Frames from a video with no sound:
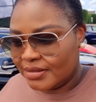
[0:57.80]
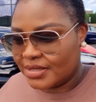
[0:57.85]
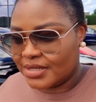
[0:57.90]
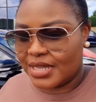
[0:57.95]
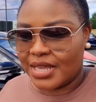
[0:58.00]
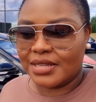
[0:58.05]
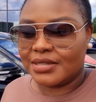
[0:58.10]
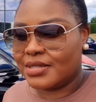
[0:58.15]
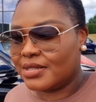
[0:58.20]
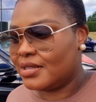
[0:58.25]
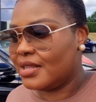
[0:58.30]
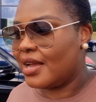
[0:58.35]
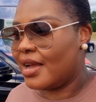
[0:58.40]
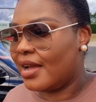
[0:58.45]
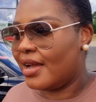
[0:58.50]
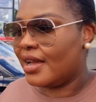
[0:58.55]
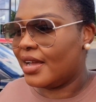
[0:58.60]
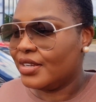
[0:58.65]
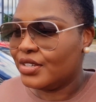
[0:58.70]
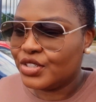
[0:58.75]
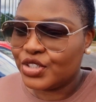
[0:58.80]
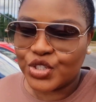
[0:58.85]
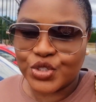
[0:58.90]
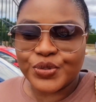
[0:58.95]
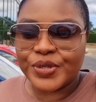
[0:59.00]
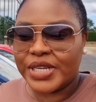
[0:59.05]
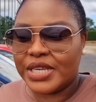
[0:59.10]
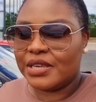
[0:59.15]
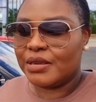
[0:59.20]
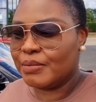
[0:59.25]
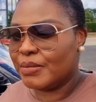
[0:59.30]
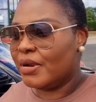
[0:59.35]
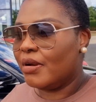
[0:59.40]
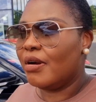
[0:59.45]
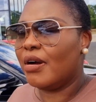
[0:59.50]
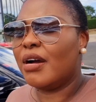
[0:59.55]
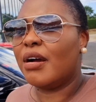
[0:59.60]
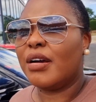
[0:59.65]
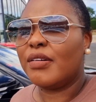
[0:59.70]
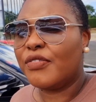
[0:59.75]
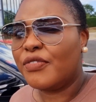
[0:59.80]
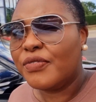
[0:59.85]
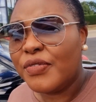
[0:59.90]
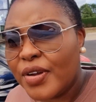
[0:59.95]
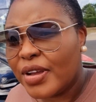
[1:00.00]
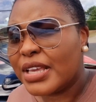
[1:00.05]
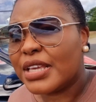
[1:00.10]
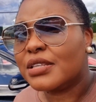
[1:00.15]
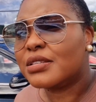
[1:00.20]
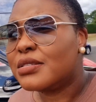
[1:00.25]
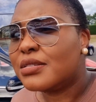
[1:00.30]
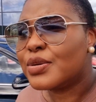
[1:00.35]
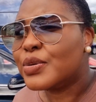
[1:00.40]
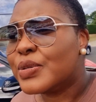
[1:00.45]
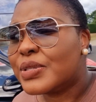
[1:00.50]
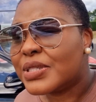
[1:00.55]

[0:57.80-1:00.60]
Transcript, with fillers: Tesla dream. Oh, fuck, it's so